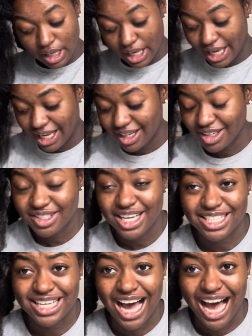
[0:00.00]
And it does take
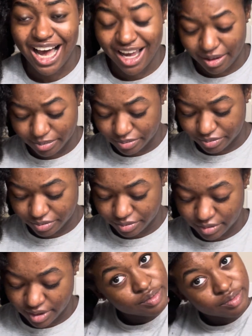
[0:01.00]
time.
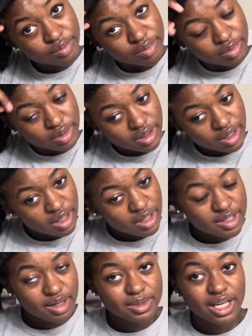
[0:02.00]

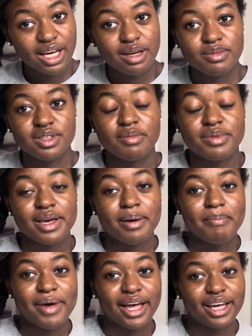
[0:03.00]
Sometimes I'll be
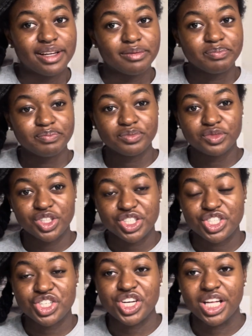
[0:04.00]
in bed
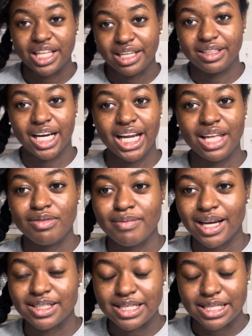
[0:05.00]
just chilling, not even
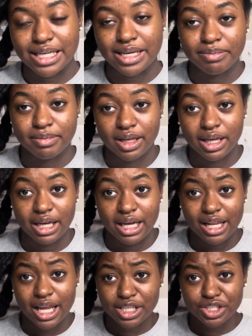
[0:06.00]
about to sleep.
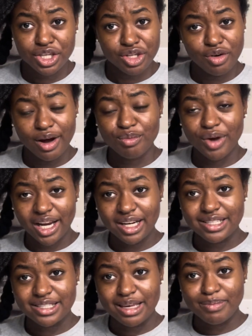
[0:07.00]
Next thing you know, I'm ready to
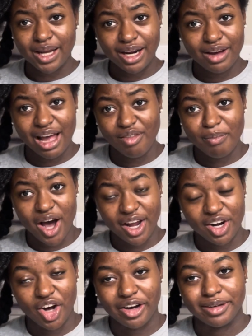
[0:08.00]
sleep and I don't have a
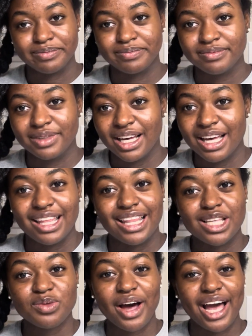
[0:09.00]
bonnet on.
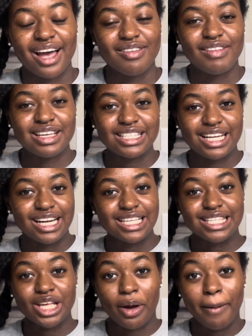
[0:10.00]
That's why I invested in a
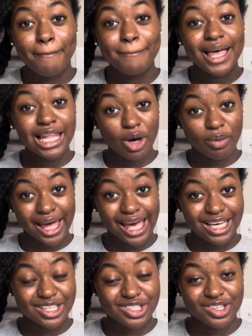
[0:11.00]
silk
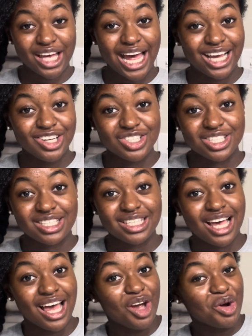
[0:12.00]
pillowcase so that I can just
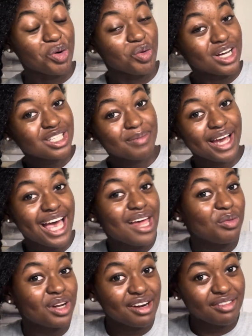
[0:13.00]
rest my head
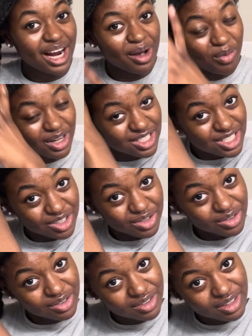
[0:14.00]
whenever I want to